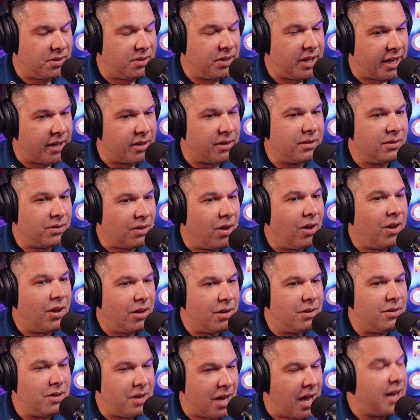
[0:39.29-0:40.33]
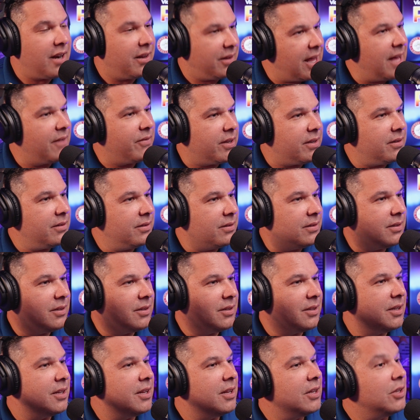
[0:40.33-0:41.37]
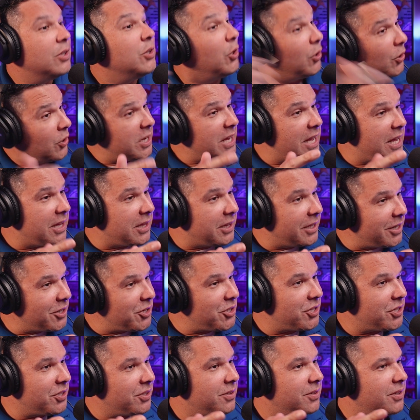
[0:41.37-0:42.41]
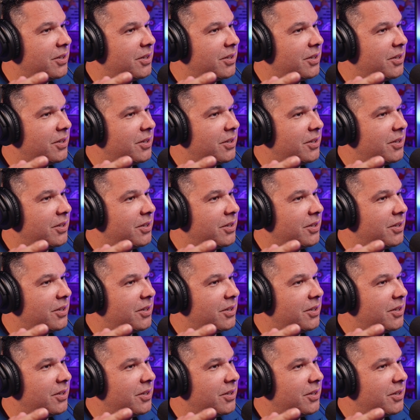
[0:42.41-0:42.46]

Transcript: later on 9/11. Learned English.